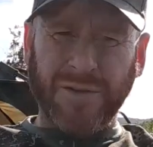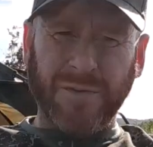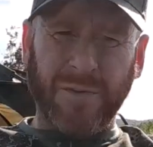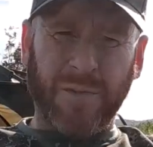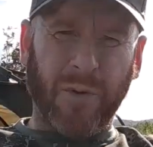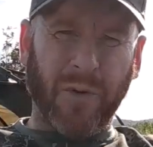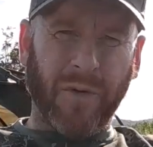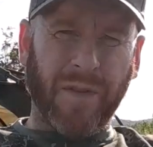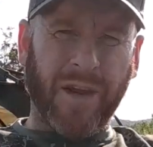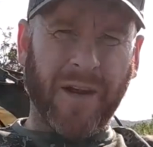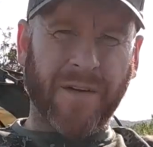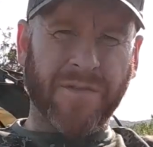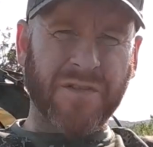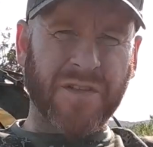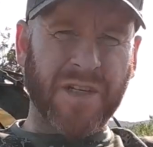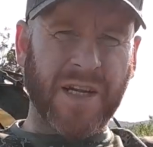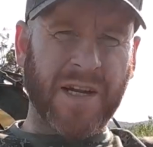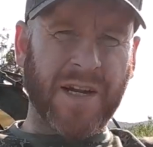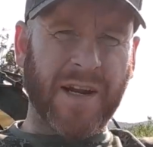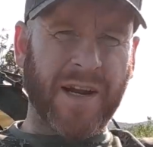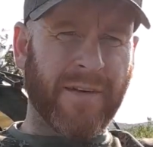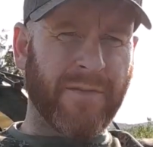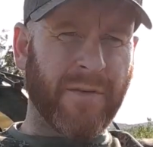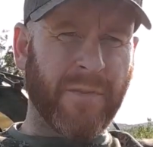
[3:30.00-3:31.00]
report that I've
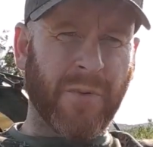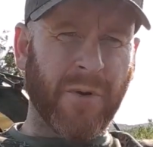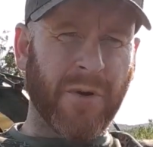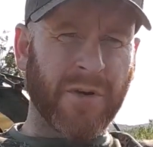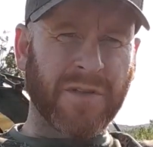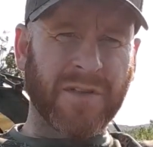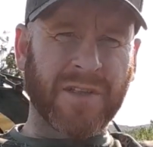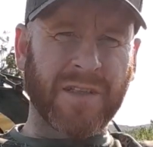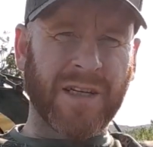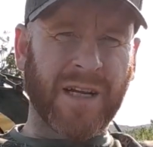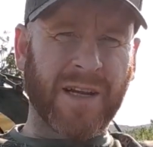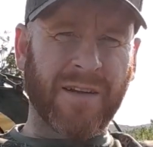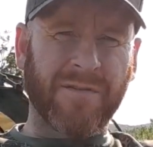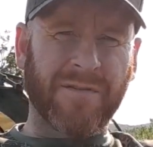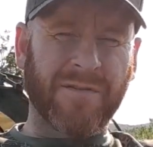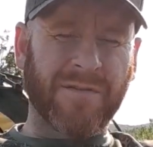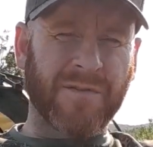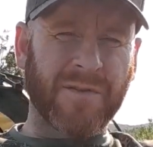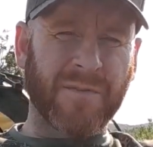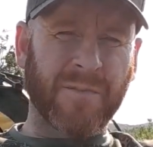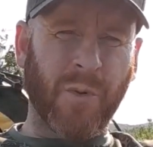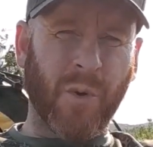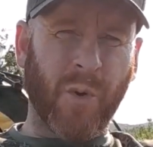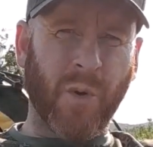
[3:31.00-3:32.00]
seen and every person that
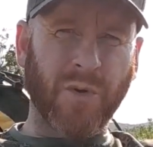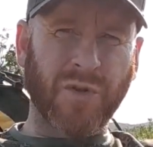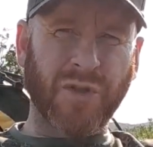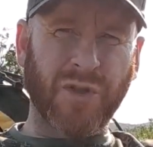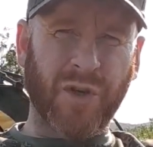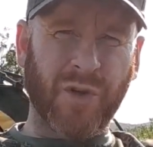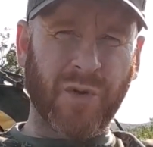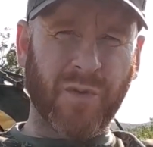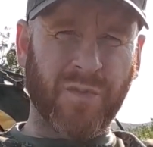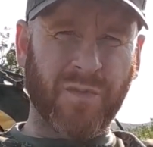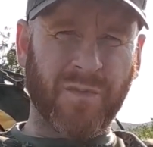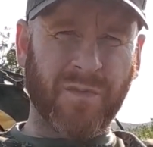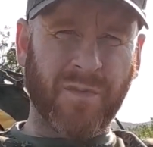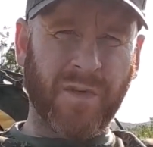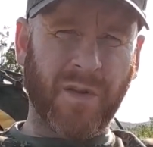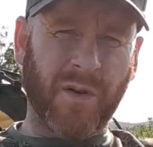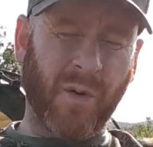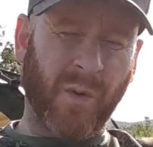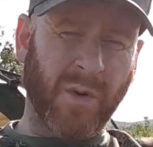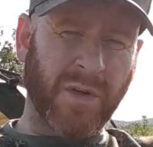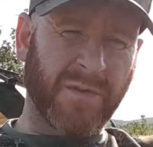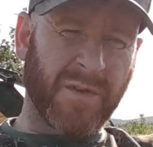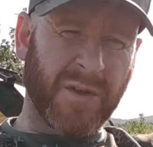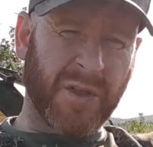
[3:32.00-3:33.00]
I've spoke to,
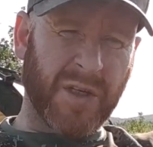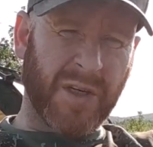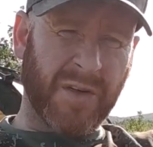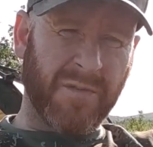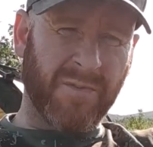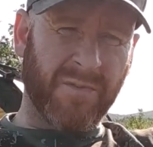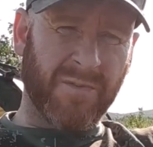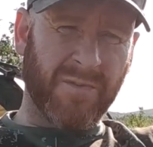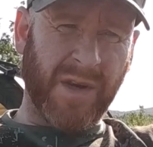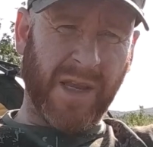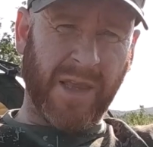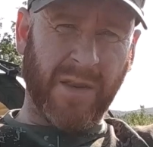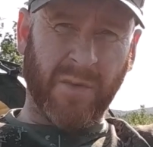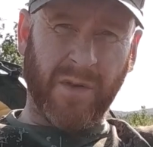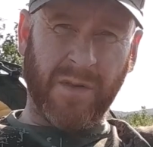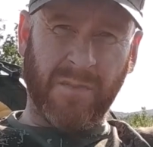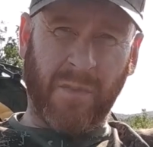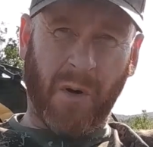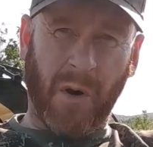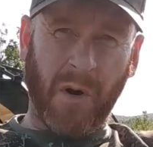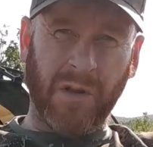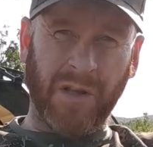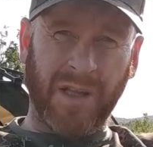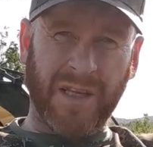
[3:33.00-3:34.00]
they're always fishing either with
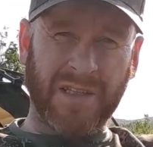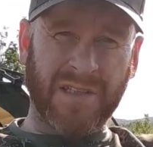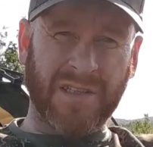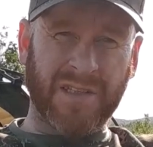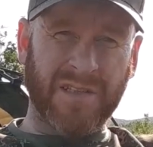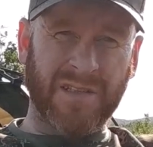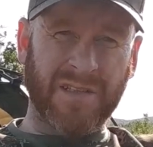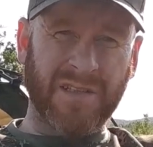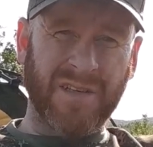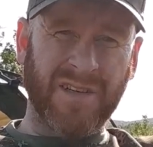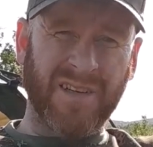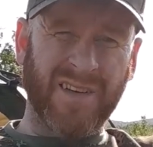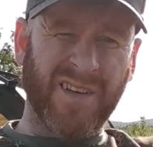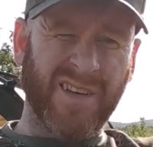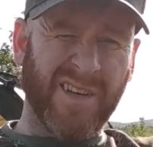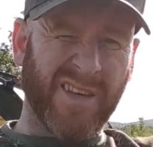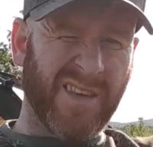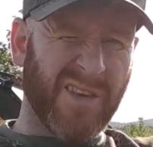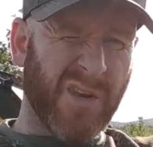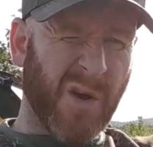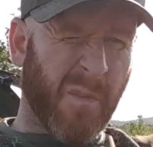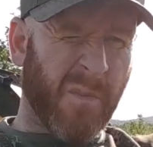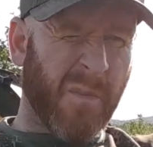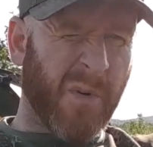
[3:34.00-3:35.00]
boilies,
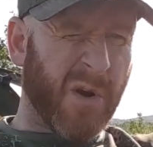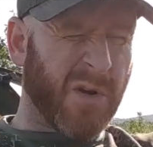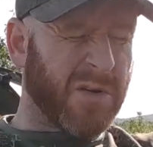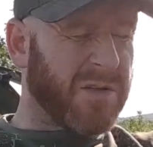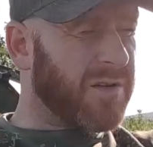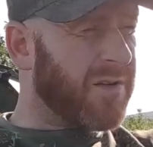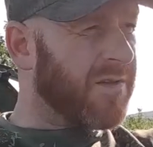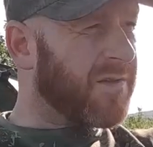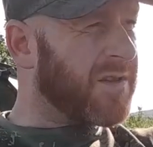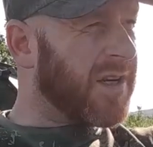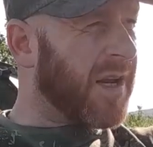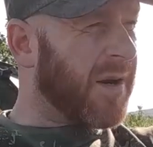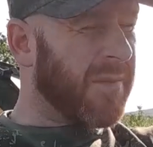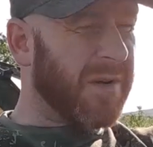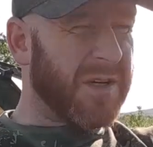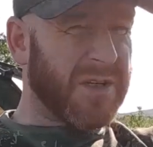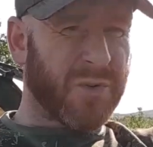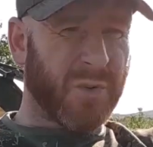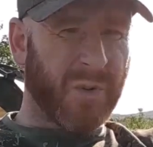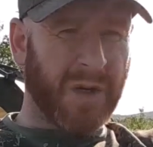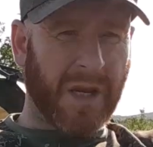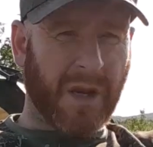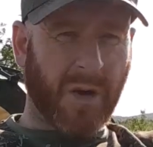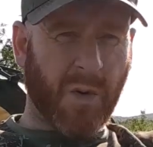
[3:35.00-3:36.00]
the odd person who said a bit of
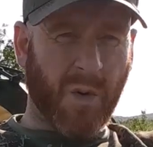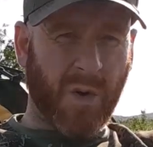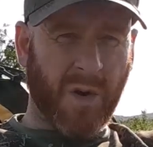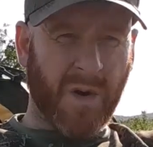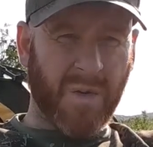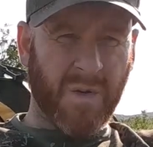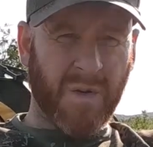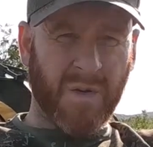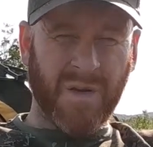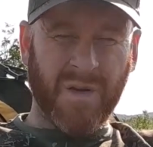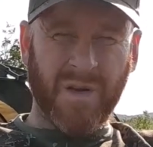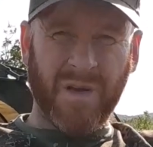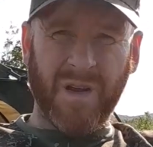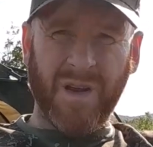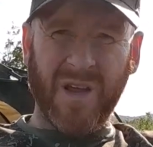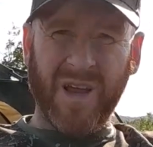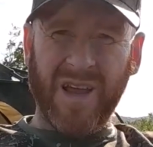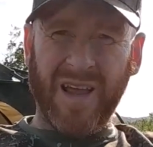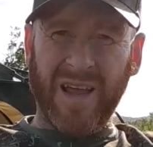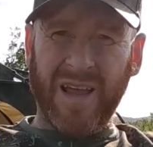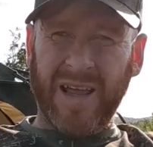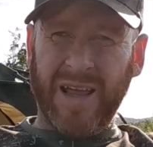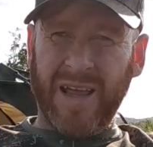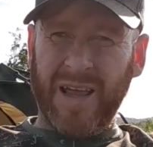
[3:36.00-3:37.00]
sweet corn,
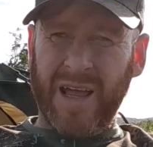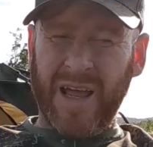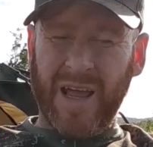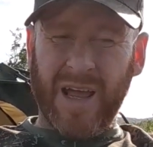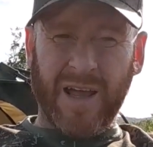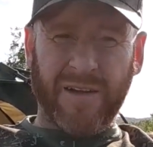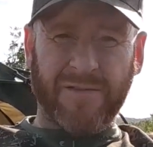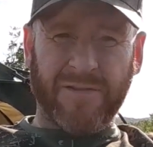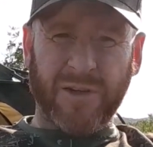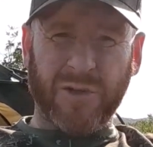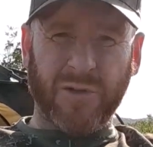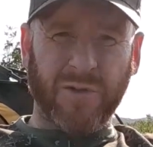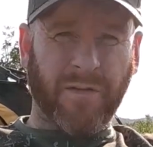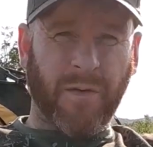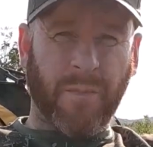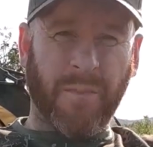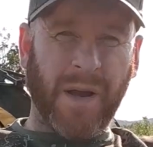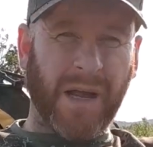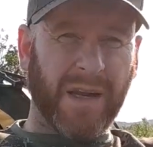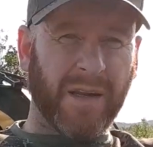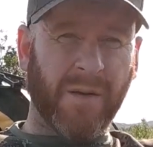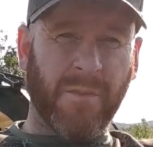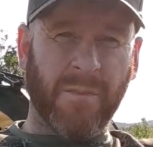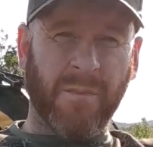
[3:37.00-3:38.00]
fished over
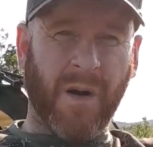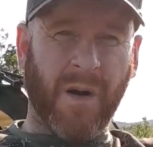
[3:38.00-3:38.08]
pellet and